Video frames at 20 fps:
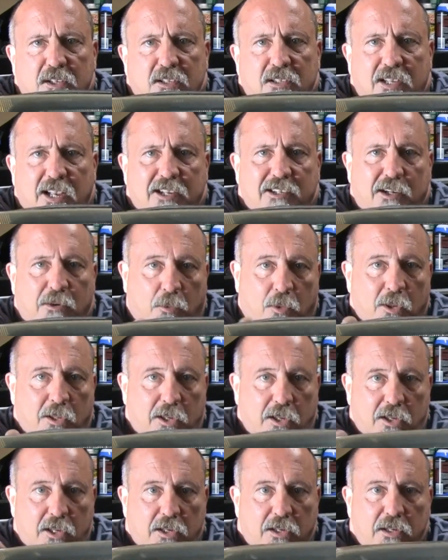looks actually really
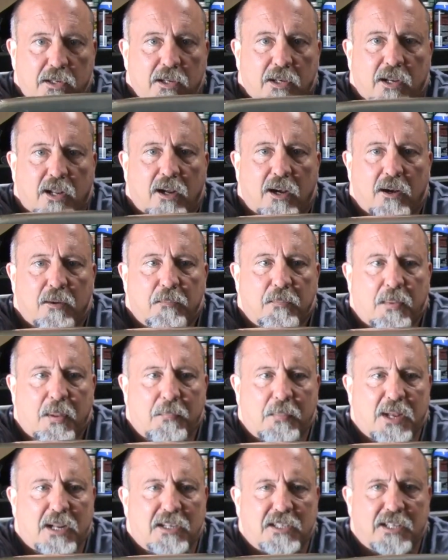good. I'm
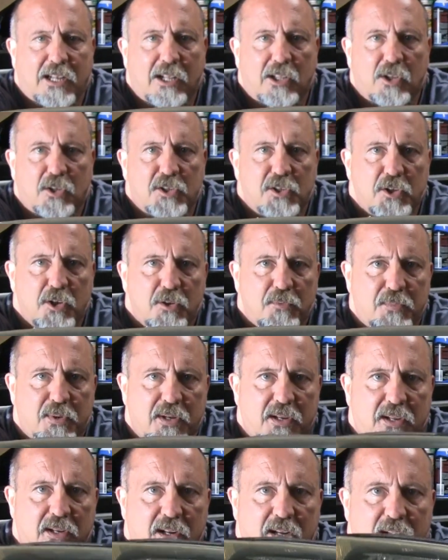not going to say it looks new, but
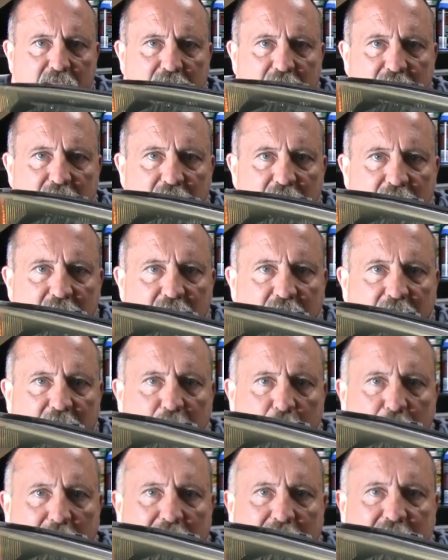it'll
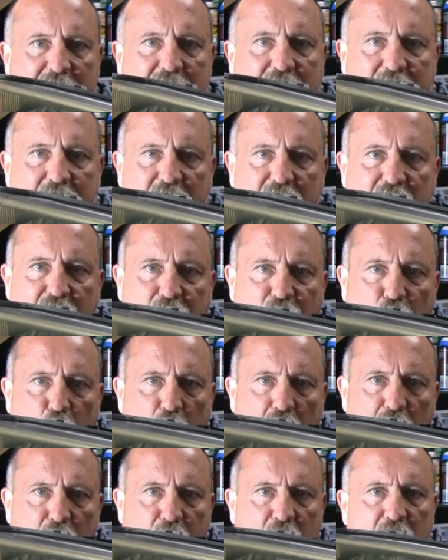pass, and it's
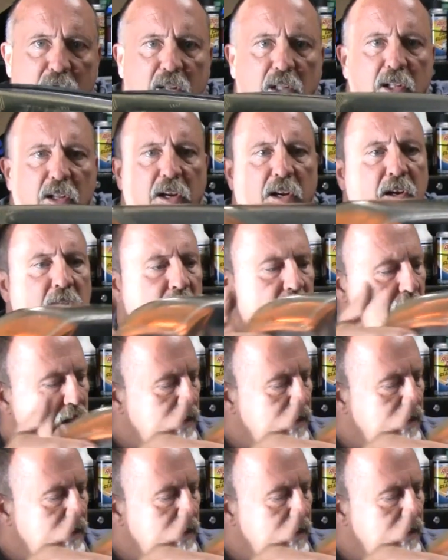really clear.